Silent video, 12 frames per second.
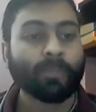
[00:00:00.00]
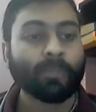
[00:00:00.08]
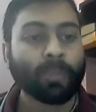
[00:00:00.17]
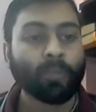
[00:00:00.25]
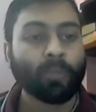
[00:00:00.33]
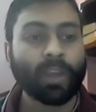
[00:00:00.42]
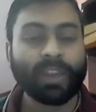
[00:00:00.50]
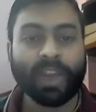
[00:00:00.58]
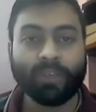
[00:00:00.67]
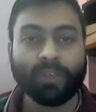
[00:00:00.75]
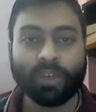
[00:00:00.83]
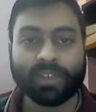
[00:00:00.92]
wherein
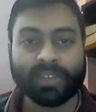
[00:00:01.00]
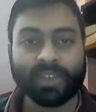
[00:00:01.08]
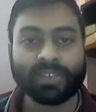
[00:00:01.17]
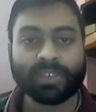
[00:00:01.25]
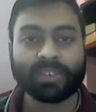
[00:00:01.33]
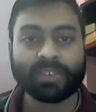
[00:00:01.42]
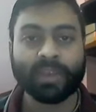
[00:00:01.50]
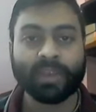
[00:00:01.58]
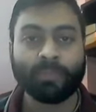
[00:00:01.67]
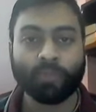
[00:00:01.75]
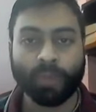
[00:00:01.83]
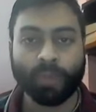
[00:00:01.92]
I would discuss
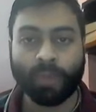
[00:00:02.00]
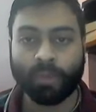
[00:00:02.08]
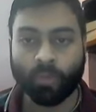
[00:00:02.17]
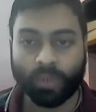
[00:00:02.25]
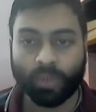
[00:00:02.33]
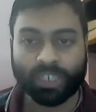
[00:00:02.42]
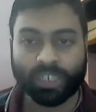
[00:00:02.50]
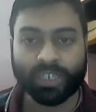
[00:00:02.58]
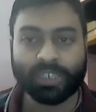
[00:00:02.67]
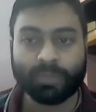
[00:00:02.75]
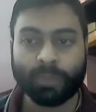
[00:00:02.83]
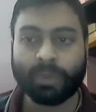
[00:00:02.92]
some probable
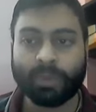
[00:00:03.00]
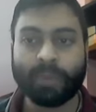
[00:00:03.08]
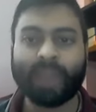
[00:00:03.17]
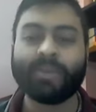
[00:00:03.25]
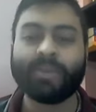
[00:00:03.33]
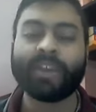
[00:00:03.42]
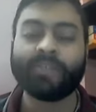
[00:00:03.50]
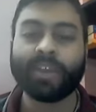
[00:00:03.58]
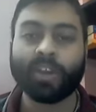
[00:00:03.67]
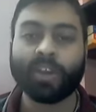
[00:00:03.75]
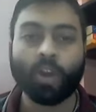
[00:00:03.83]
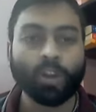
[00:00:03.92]
questions. People might be having
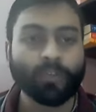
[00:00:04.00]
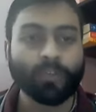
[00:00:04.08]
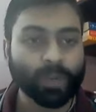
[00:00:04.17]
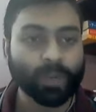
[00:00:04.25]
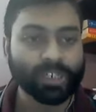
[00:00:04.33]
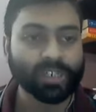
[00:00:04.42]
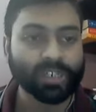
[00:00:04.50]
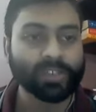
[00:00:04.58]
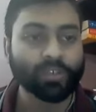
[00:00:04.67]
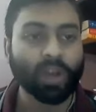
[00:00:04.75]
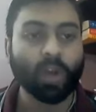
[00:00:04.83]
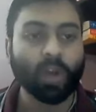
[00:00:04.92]
a lot of
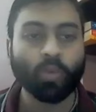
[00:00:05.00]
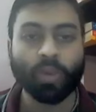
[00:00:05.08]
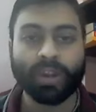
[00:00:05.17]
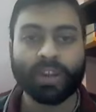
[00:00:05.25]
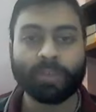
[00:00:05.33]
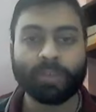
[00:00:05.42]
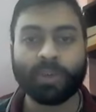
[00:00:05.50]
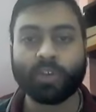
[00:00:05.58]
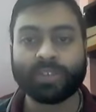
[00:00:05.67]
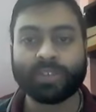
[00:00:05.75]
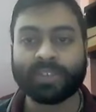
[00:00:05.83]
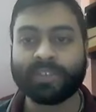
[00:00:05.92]
questions on how to conduct,
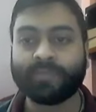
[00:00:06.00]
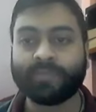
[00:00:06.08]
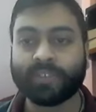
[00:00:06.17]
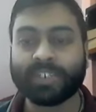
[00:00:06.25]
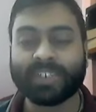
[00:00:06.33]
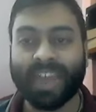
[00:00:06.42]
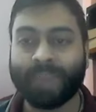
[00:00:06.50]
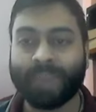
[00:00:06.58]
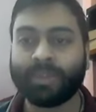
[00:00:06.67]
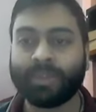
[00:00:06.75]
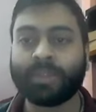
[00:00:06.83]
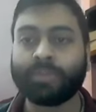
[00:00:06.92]
because this is the first
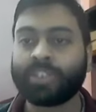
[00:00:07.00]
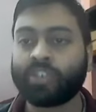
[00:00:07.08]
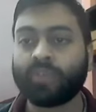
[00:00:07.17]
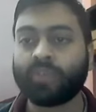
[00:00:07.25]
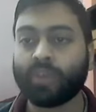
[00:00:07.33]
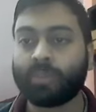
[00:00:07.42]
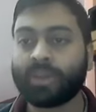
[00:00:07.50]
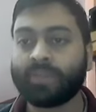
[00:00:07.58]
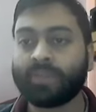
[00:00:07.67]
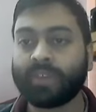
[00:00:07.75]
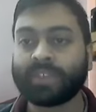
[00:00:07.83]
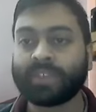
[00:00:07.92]
time that the Ministry of Corporate
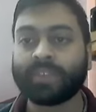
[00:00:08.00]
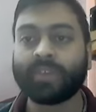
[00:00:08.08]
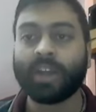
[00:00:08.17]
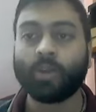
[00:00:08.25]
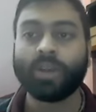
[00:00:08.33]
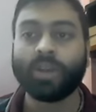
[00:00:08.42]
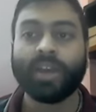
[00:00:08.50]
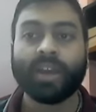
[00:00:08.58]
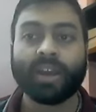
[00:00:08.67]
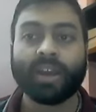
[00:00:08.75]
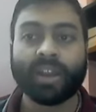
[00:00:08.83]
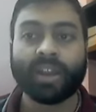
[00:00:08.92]
Affairs have allowed
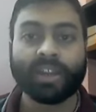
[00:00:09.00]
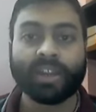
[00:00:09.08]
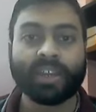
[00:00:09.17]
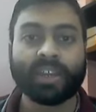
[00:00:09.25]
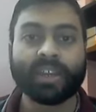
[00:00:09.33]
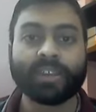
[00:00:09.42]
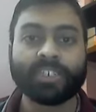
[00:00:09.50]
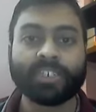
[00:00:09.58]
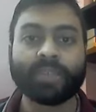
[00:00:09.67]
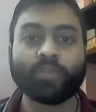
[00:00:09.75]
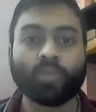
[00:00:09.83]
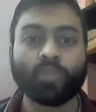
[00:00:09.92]
conducting
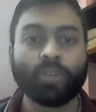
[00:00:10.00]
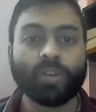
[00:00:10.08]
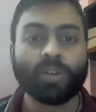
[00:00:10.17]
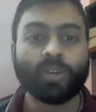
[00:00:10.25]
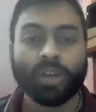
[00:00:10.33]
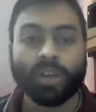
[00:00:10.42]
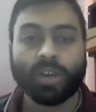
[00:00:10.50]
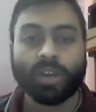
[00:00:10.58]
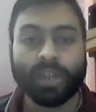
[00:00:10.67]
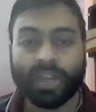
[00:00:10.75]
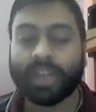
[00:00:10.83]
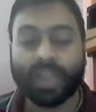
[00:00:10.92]
AGM through
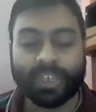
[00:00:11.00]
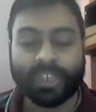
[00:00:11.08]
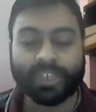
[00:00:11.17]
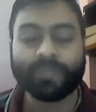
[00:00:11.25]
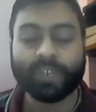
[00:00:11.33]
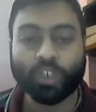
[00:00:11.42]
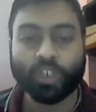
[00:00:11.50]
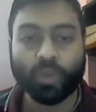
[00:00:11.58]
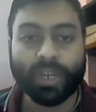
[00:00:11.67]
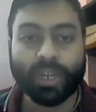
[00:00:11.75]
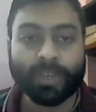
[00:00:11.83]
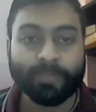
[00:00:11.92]
AGM
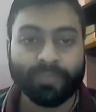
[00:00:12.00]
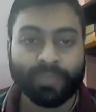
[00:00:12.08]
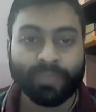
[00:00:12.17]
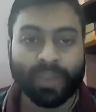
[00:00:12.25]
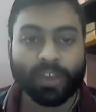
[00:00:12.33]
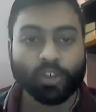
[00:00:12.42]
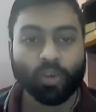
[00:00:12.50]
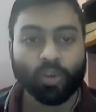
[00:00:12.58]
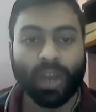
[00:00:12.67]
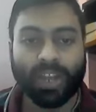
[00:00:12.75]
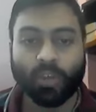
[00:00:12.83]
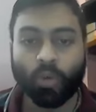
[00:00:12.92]
virtually. So
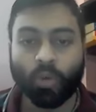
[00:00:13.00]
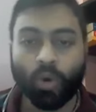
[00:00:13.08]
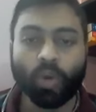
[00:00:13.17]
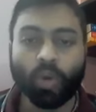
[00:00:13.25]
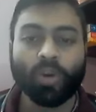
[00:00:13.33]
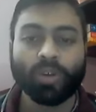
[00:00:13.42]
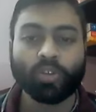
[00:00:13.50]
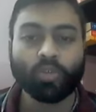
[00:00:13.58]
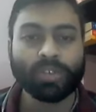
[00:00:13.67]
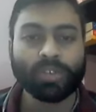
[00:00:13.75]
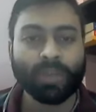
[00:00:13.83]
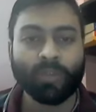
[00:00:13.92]
I'll go
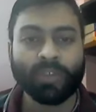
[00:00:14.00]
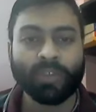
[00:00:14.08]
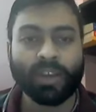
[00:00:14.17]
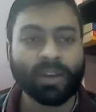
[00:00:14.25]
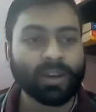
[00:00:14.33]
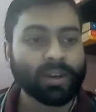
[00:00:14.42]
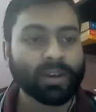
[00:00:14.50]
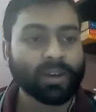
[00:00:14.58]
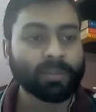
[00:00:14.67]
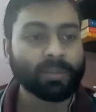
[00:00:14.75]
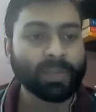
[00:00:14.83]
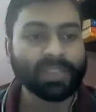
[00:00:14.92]
through some of the
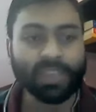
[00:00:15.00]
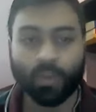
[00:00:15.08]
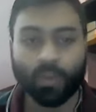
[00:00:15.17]
basic